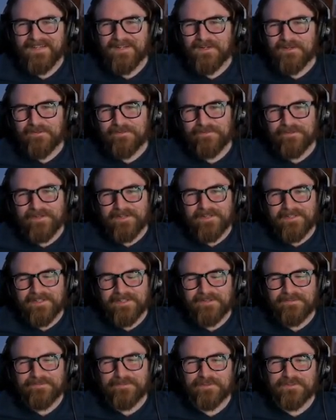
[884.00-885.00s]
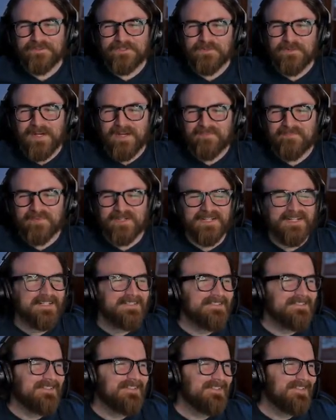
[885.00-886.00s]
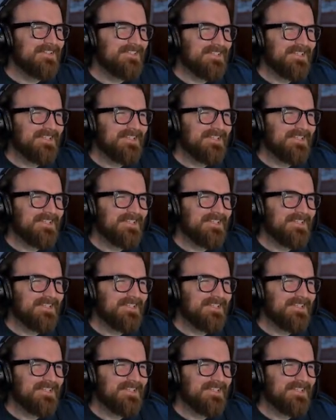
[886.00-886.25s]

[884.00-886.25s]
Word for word: Funny enough, you do have binoculars.